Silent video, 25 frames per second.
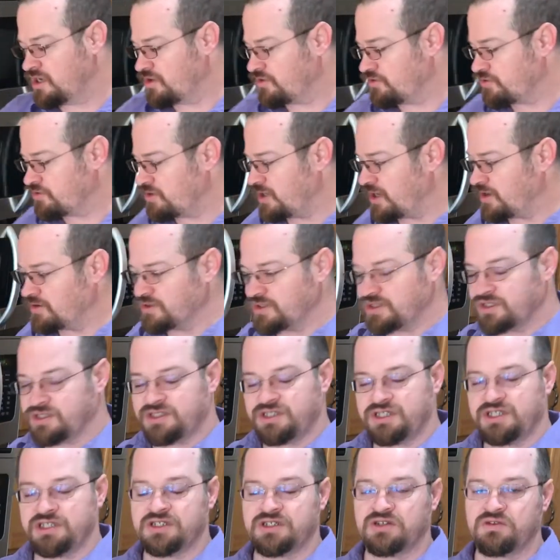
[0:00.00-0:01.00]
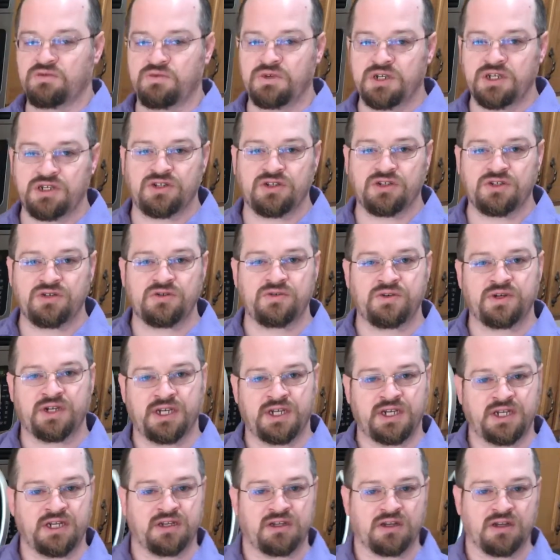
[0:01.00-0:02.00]
Throughout the season we do
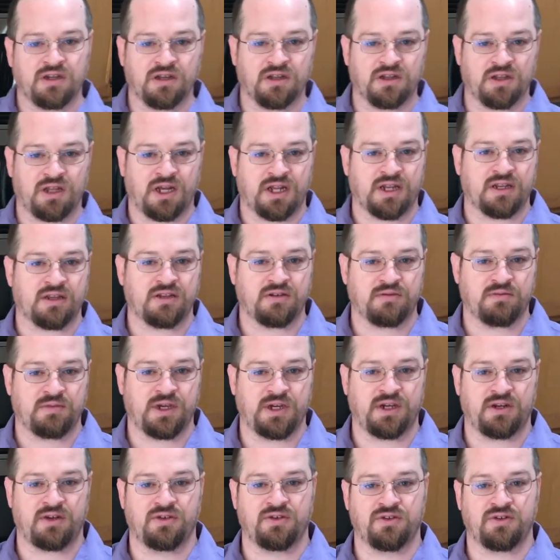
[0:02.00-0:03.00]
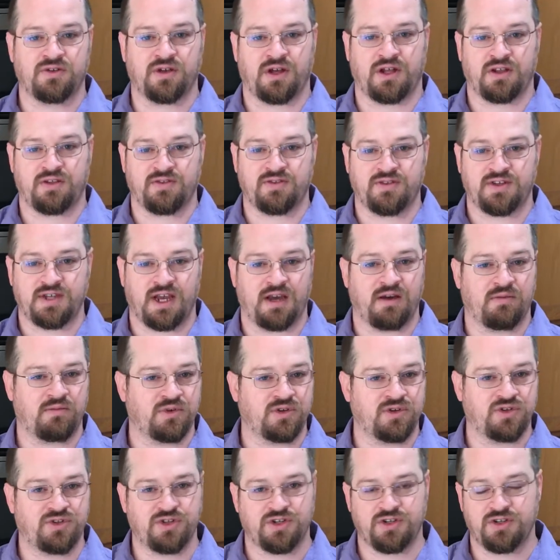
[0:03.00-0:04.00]
eat a lot of tomatoes on
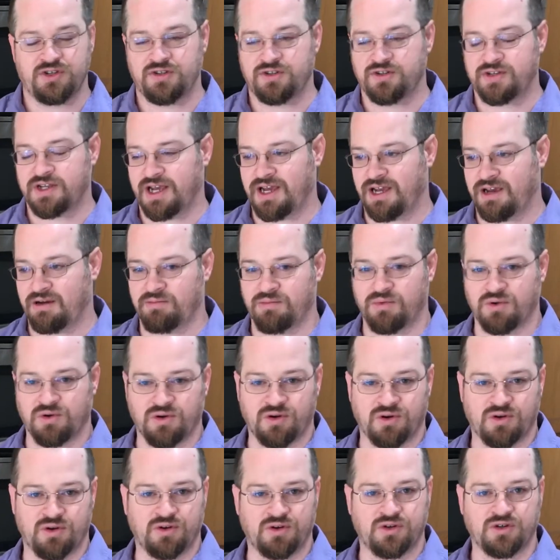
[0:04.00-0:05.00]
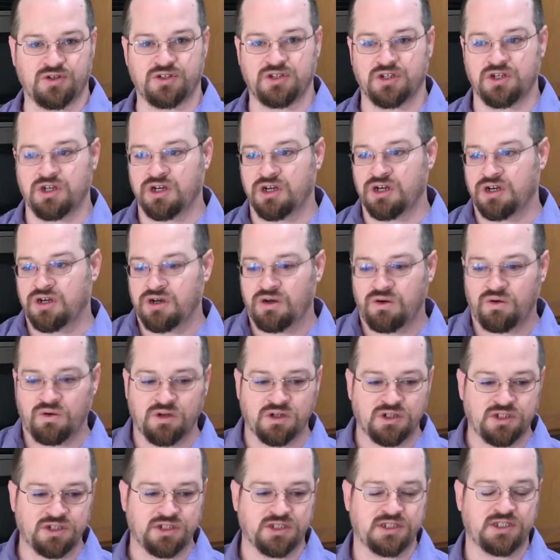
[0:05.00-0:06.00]
sandwiches, hamburgers,
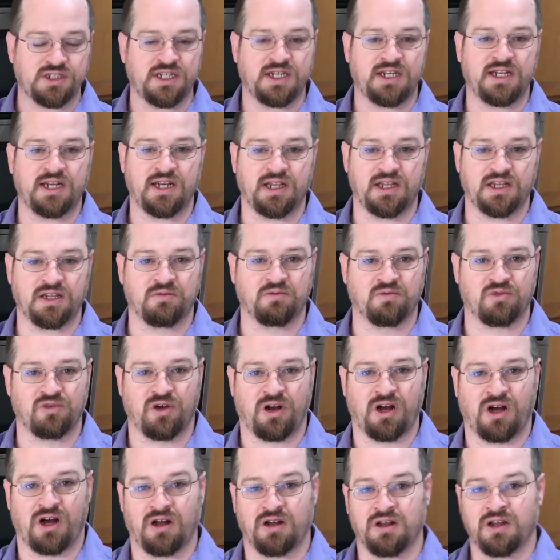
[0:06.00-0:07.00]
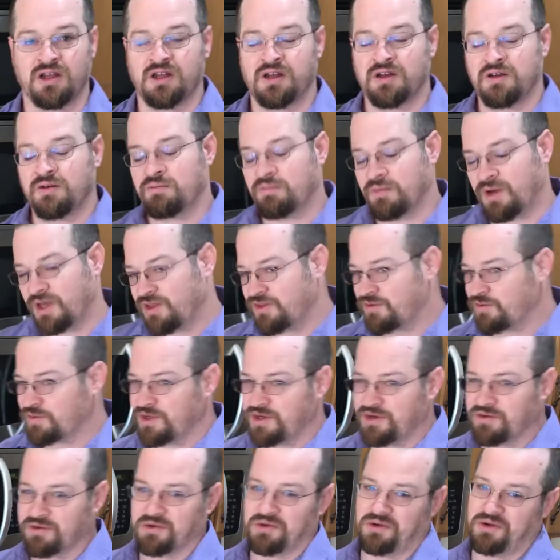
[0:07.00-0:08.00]
or just eating them raw. My
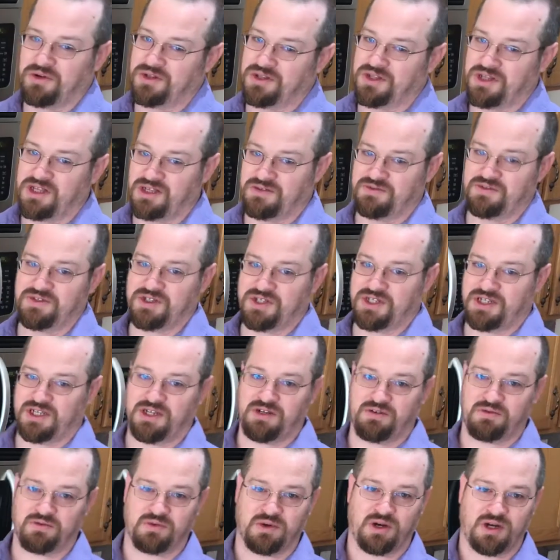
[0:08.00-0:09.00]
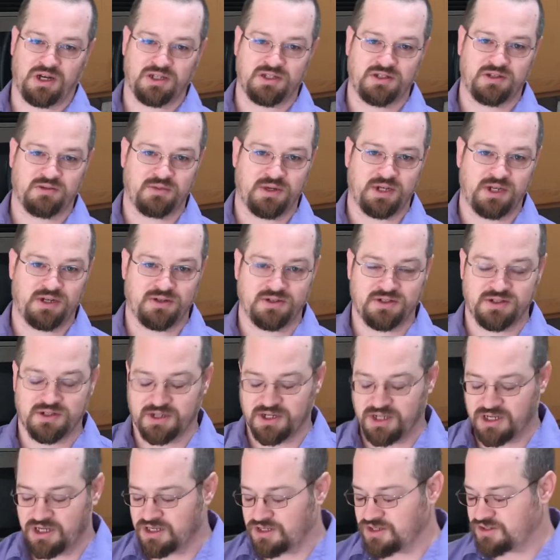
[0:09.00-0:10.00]
3-year-old loves to eat raw tomatoes.
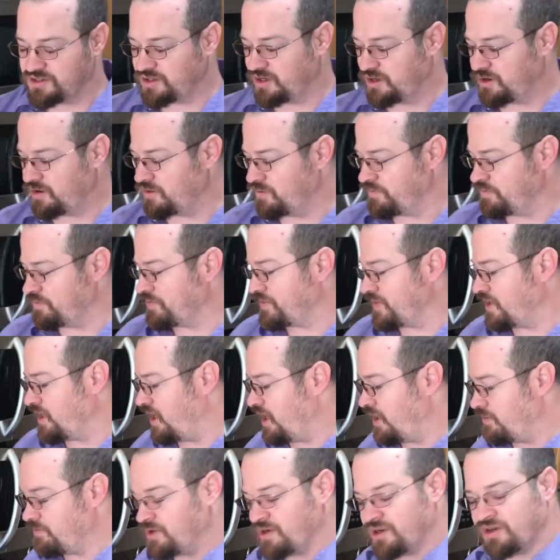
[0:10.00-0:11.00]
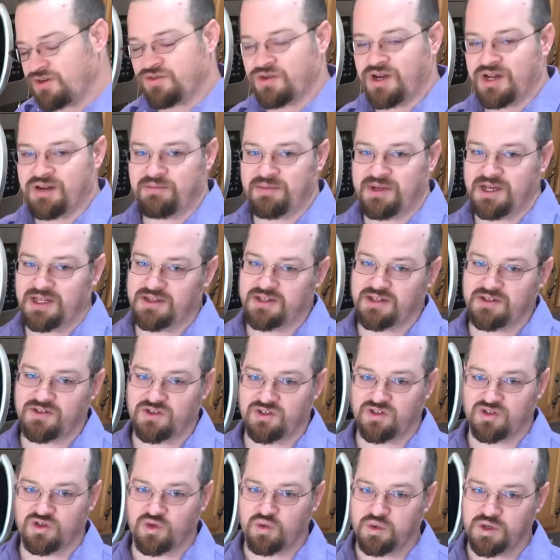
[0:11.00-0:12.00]
So I'm going to try to make this
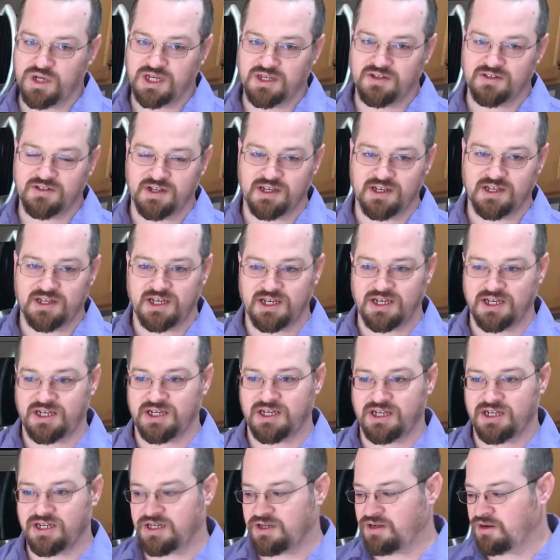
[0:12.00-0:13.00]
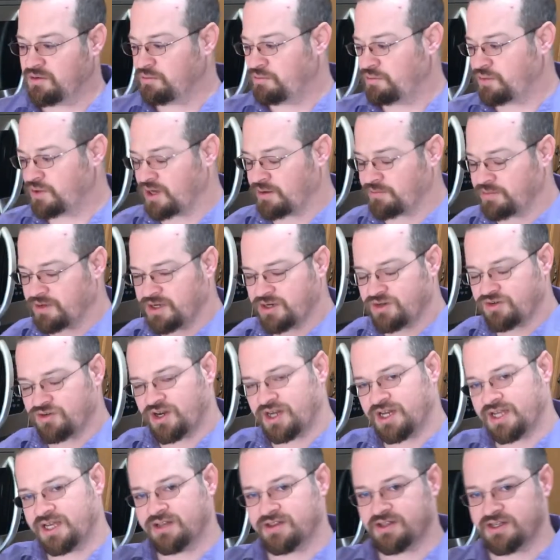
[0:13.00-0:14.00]
as quick as I can, but I'm going to
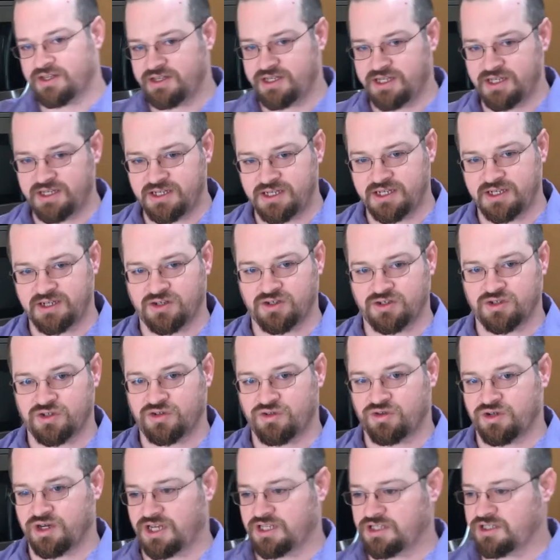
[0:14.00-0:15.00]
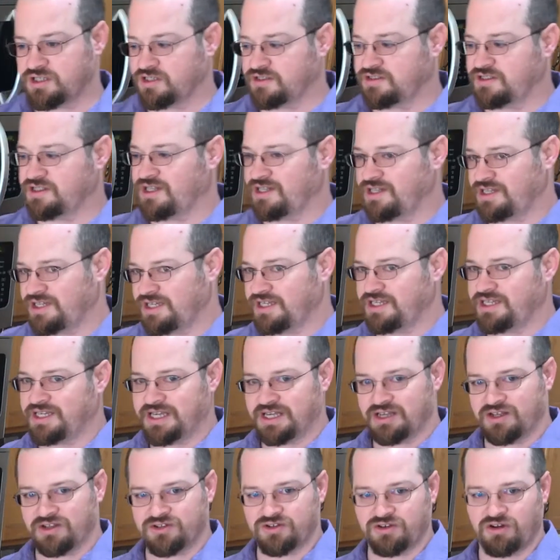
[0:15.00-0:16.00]
try to get the details across because the
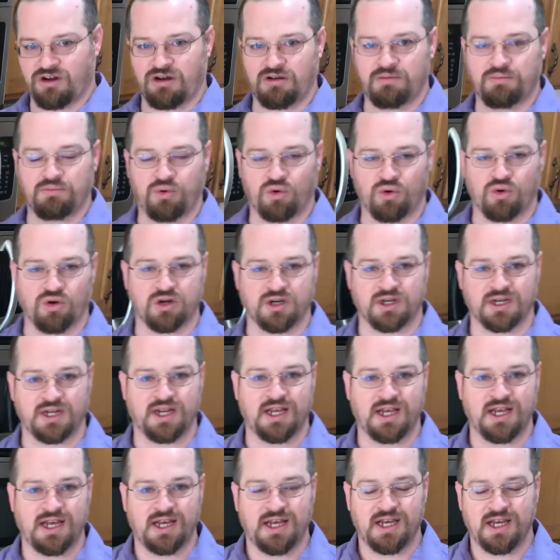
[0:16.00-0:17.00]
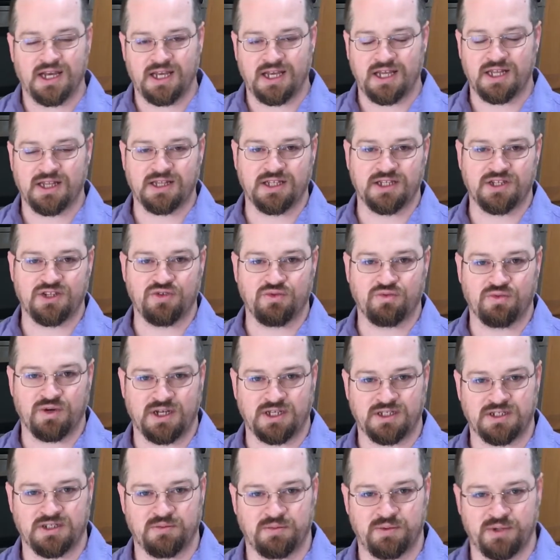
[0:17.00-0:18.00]
details are important in this
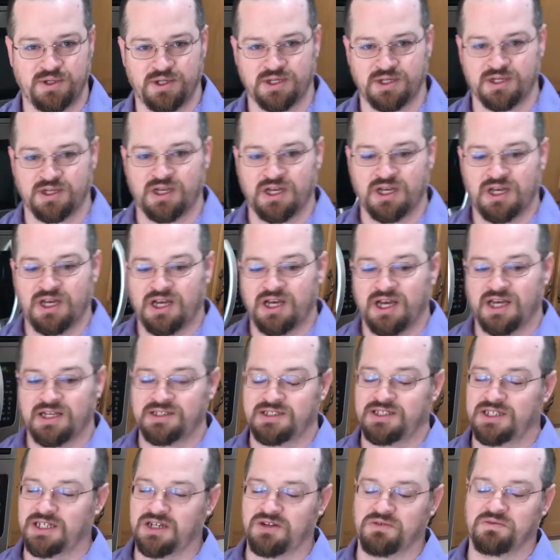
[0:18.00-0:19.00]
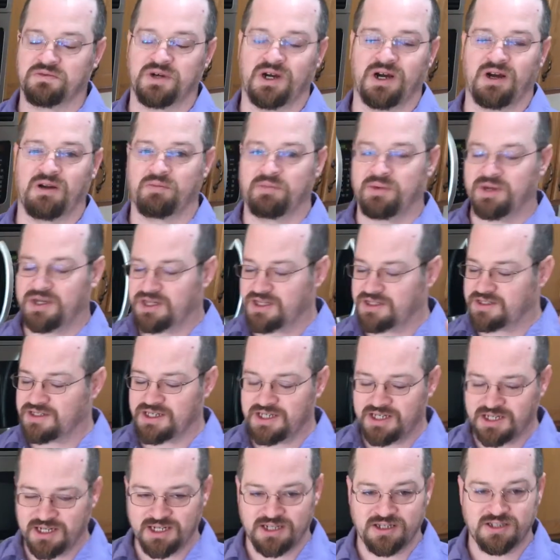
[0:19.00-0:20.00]
recipe. Stick around because
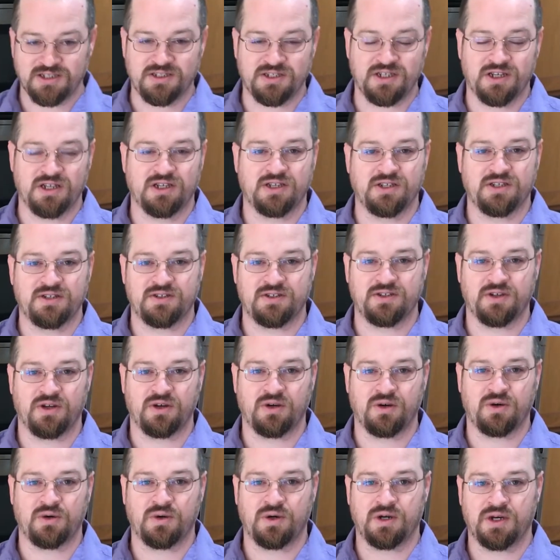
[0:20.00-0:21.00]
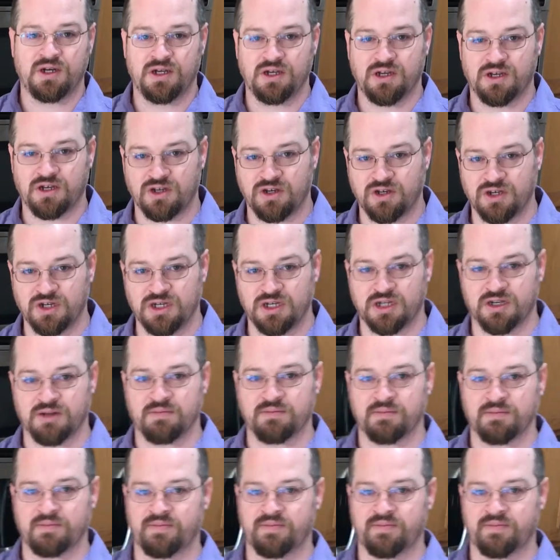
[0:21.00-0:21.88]
it is so good.